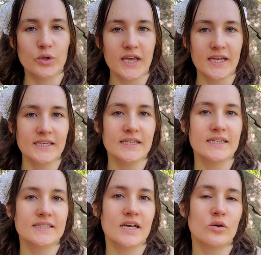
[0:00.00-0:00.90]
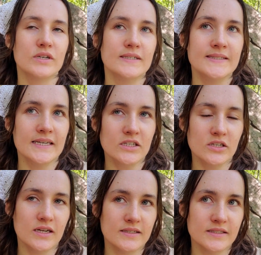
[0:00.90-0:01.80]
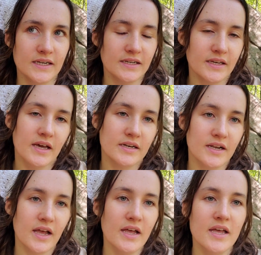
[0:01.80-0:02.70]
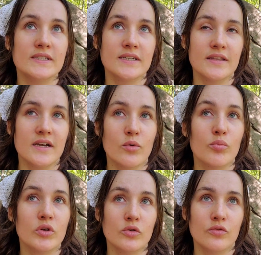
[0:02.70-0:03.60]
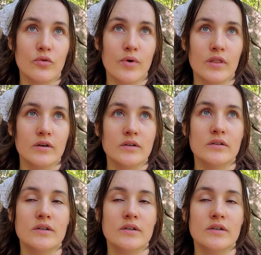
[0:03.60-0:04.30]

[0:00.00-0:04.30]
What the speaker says: again, it is our second to last day in Canada. It's another day with beautiful weather